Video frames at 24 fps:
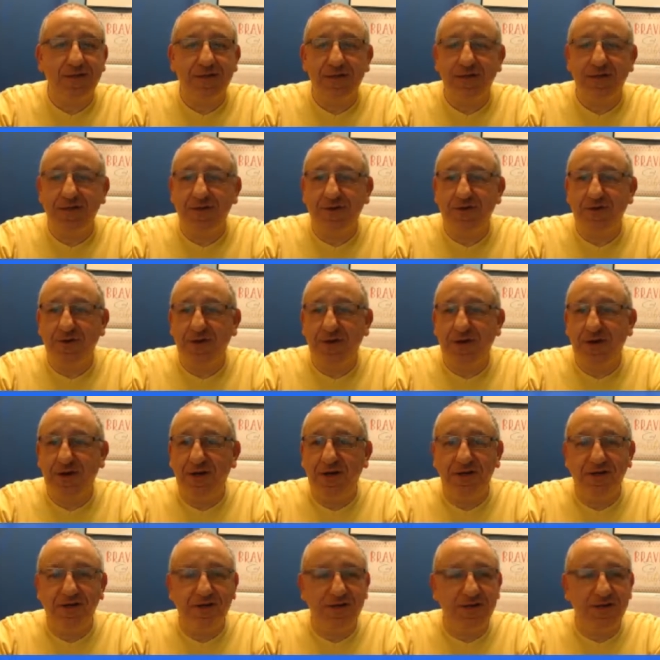He
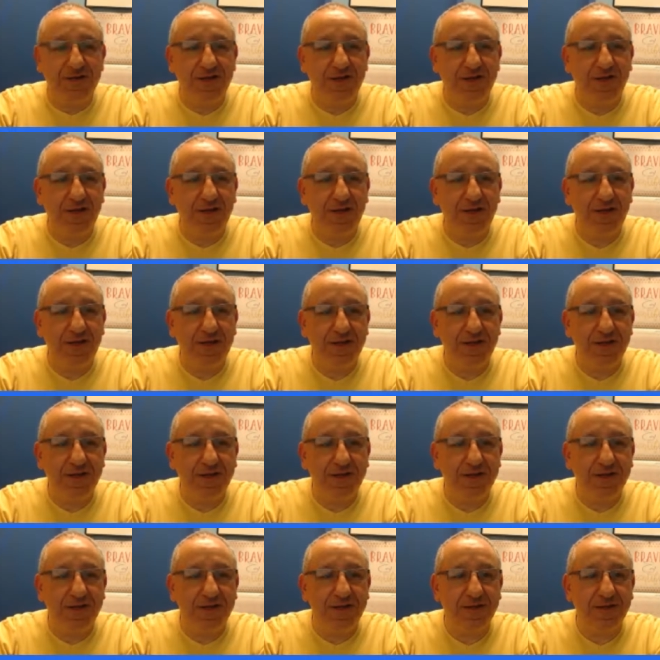tries.
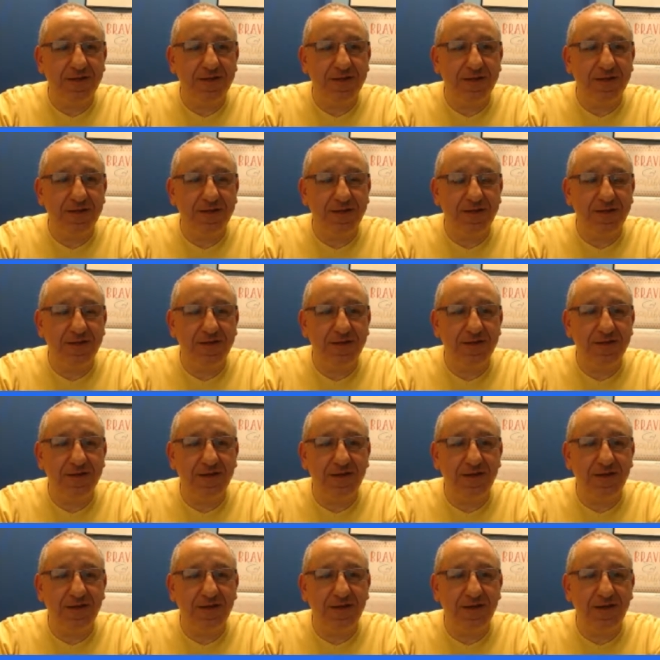He is
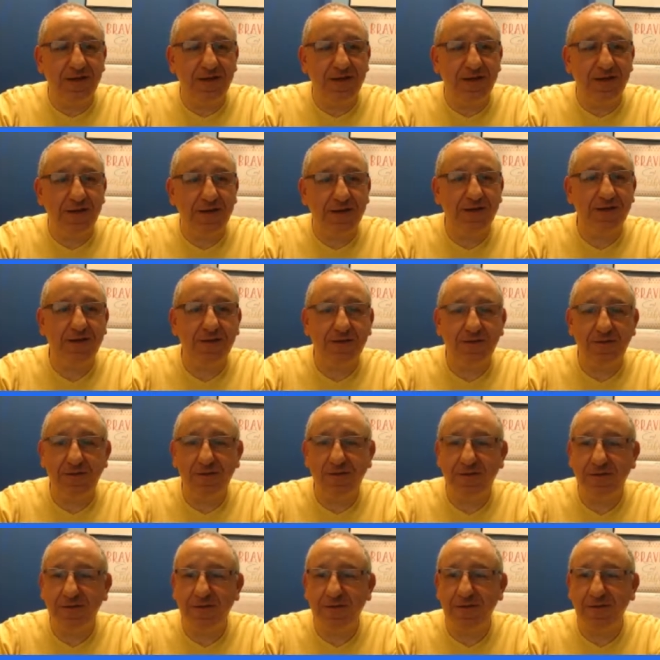uh,
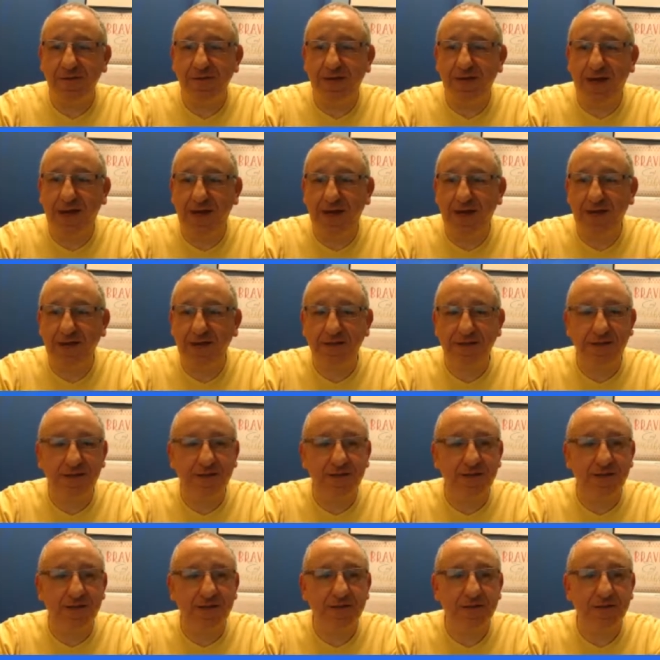intact.